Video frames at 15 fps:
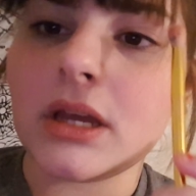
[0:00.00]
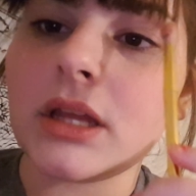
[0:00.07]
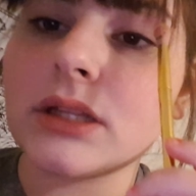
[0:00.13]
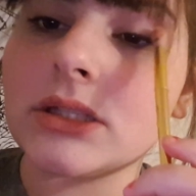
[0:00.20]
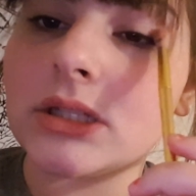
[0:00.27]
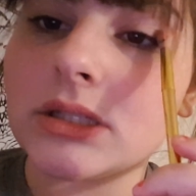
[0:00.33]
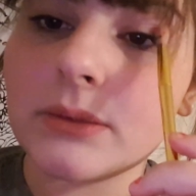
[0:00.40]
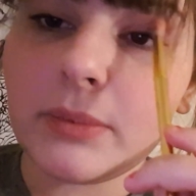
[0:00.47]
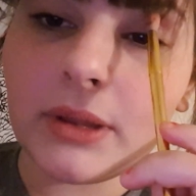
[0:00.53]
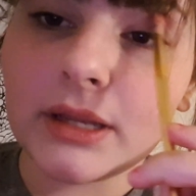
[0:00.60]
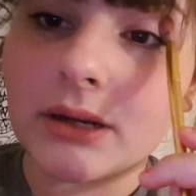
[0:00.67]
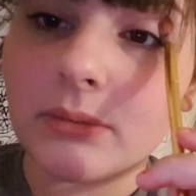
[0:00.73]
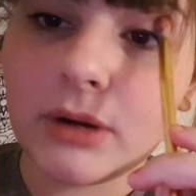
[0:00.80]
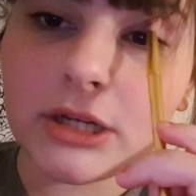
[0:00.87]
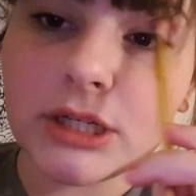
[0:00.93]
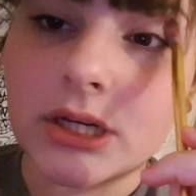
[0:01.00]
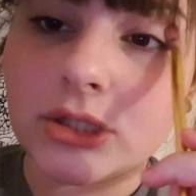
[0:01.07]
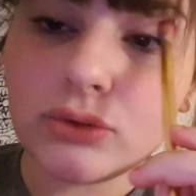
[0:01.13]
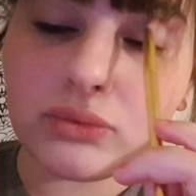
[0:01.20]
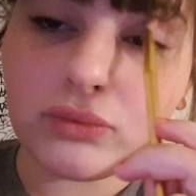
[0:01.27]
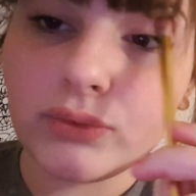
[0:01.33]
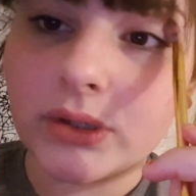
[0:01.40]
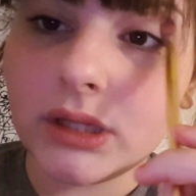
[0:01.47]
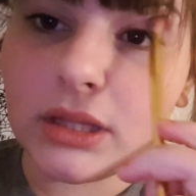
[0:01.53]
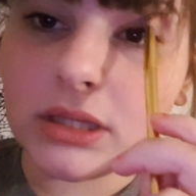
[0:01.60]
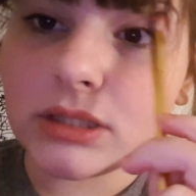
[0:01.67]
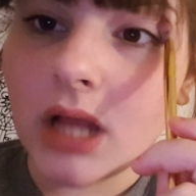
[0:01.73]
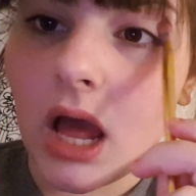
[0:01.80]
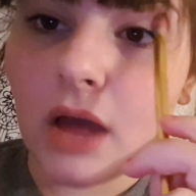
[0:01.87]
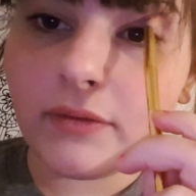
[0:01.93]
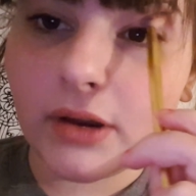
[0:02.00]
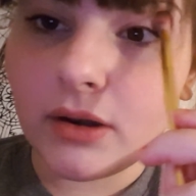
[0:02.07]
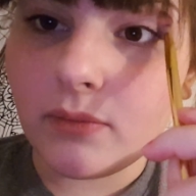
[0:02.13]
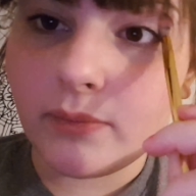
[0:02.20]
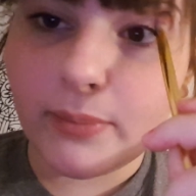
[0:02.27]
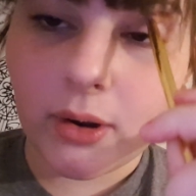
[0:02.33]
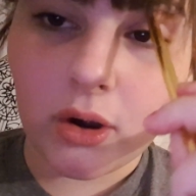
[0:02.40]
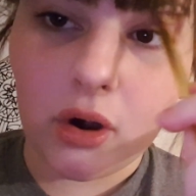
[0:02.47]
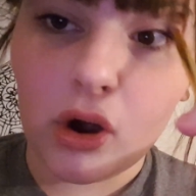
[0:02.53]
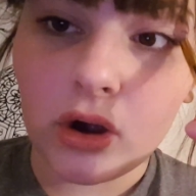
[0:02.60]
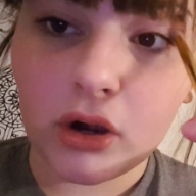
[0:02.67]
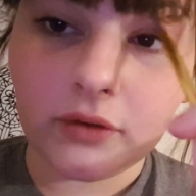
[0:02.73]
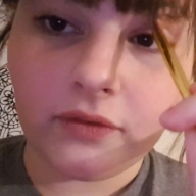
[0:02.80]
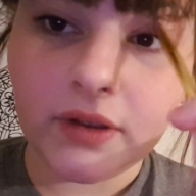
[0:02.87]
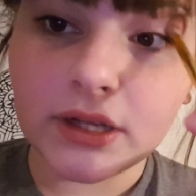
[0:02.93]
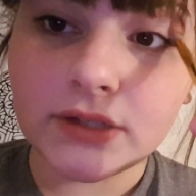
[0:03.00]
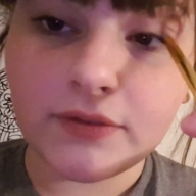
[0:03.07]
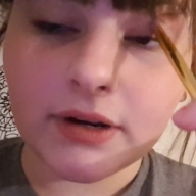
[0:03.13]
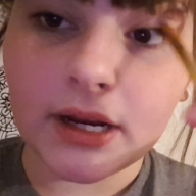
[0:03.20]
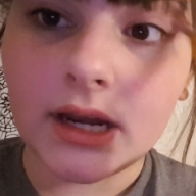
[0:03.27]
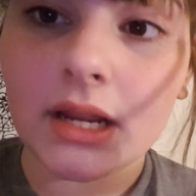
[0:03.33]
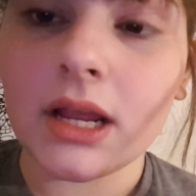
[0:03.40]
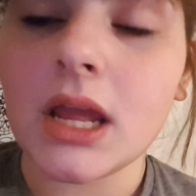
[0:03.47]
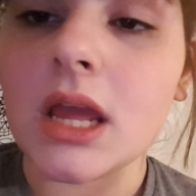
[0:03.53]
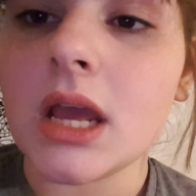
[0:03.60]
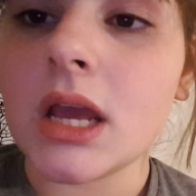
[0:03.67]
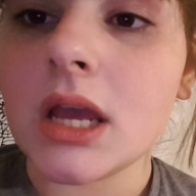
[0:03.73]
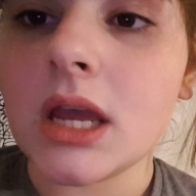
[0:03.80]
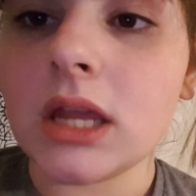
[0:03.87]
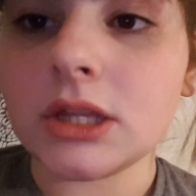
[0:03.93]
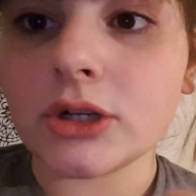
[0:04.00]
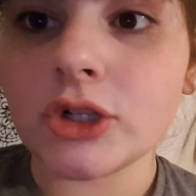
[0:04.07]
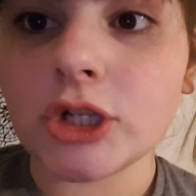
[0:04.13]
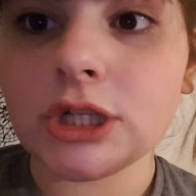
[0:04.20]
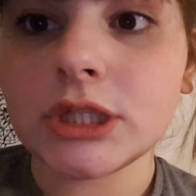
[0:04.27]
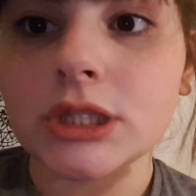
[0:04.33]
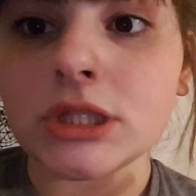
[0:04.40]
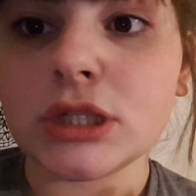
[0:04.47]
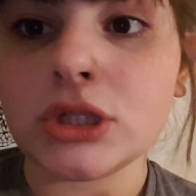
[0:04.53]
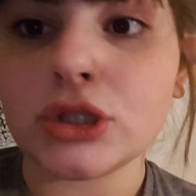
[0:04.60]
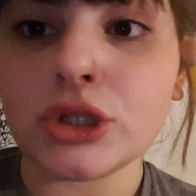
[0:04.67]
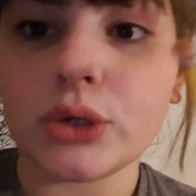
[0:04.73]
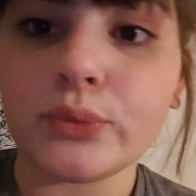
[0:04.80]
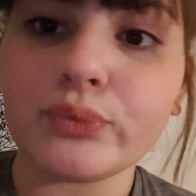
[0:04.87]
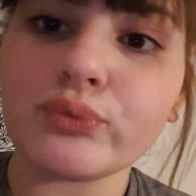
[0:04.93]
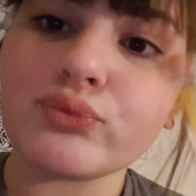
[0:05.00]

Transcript: It's just a blending brush, and it's really soft and perfect for getting in the crease. So,